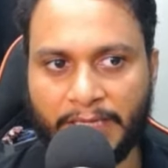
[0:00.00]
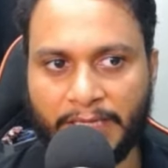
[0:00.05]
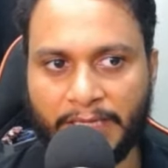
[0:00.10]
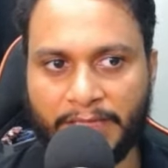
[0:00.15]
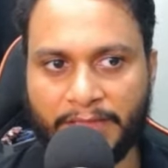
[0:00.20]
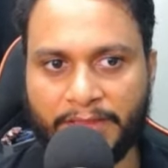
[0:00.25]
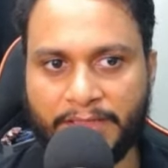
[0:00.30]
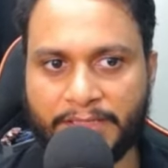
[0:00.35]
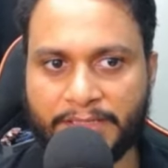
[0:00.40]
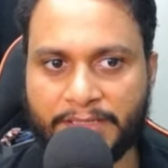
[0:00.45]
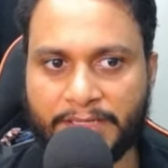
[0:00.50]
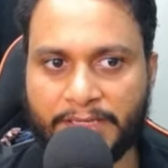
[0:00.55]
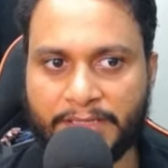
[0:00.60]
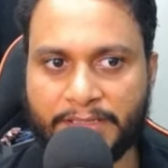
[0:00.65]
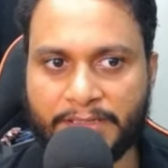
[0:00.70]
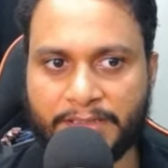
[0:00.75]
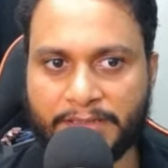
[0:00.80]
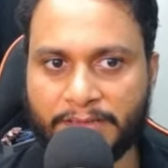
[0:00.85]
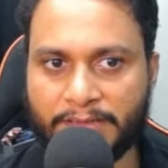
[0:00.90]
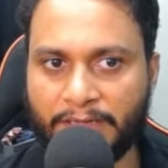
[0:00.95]
In this
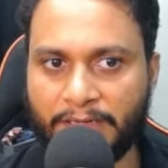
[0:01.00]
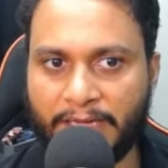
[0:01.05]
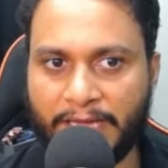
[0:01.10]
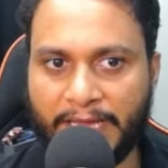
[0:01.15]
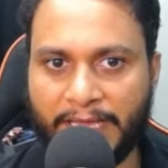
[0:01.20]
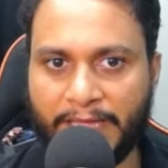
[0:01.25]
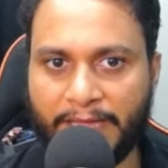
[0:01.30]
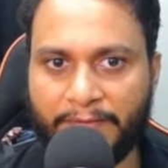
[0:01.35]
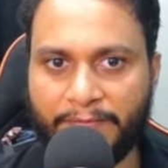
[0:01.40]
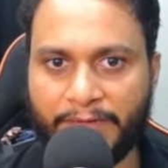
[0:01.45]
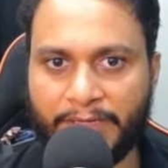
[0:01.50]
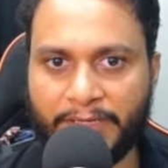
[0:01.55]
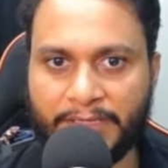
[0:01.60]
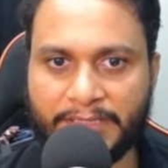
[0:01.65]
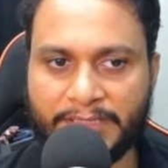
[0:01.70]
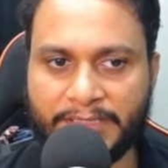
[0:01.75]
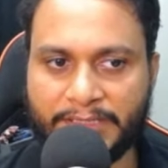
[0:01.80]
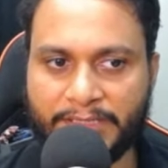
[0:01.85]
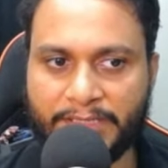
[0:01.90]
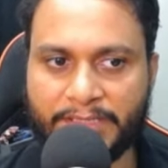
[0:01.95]
case, I have
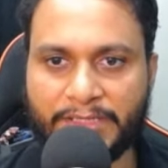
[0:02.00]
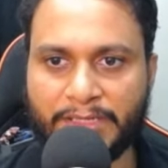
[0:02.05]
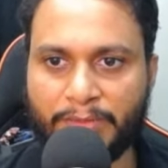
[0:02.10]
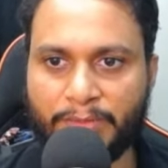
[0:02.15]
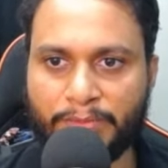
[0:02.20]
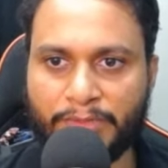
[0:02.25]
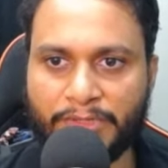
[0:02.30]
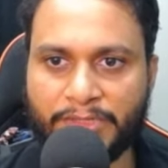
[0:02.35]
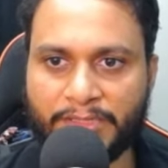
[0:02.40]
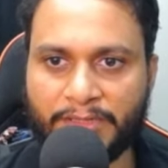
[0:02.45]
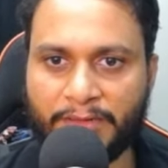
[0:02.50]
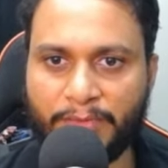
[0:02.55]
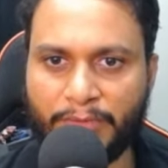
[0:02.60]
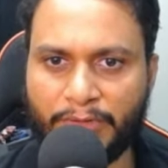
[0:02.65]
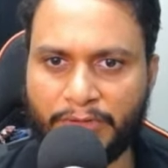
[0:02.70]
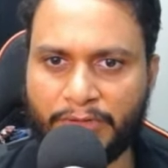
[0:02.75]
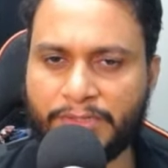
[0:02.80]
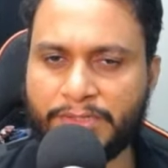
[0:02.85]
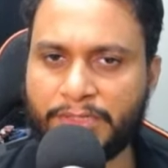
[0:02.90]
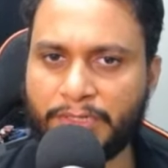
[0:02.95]
taken 6 numbers
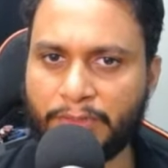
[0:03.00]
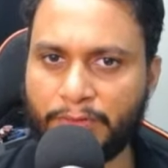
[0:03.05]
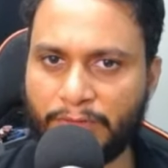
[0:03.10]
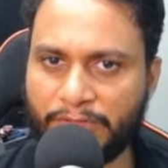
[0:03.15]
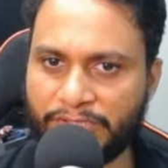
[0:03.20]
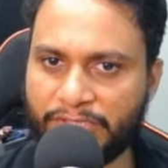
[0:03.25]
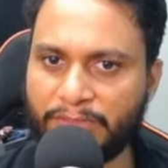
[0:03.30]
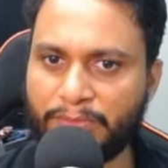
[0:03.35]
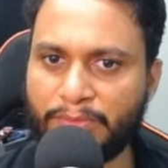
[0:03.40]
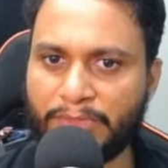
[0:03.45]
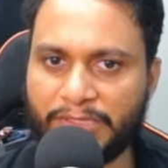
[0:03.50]
because the question